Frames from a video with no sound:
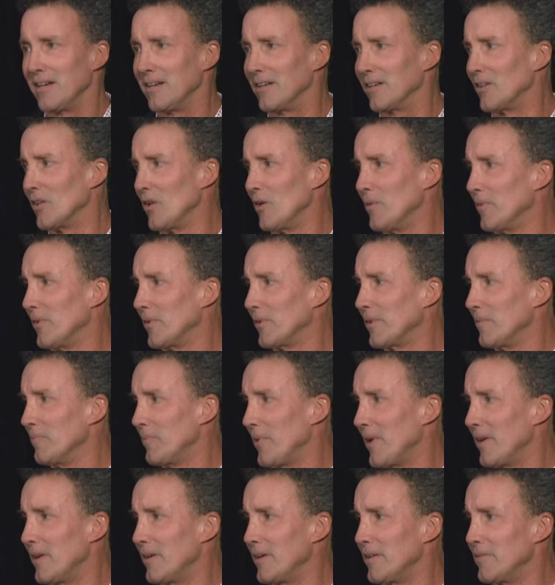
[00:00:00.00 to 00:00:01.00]
in a global
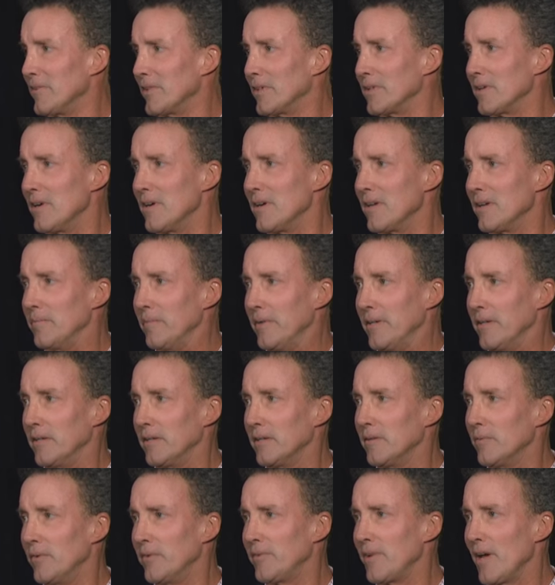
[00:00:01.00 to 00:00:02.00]
competitive economy.
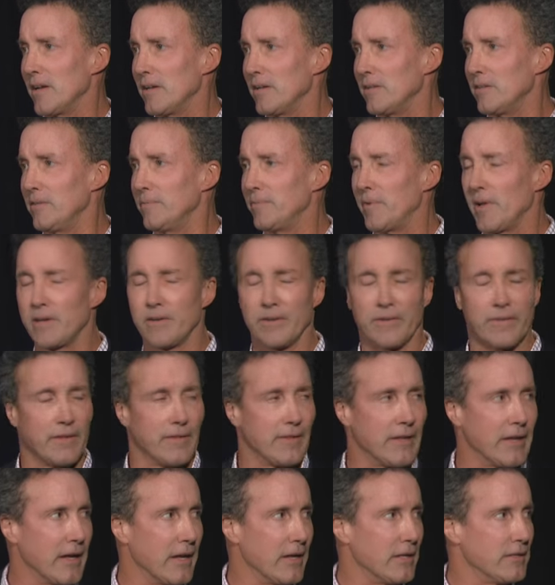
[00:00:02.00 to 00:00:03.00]
We've got to do better
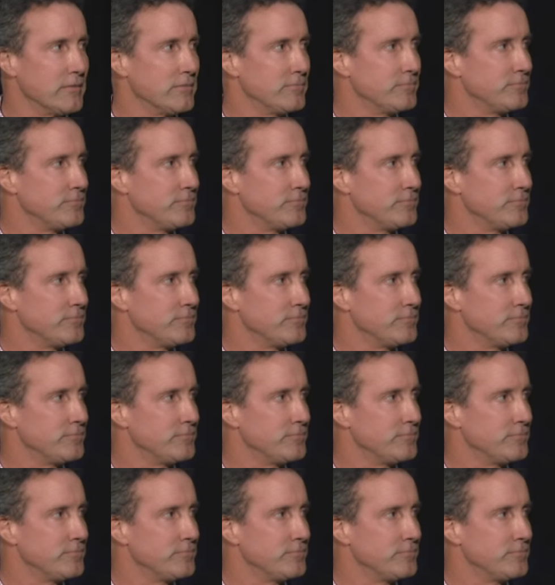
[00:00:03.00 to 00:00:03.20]
than that.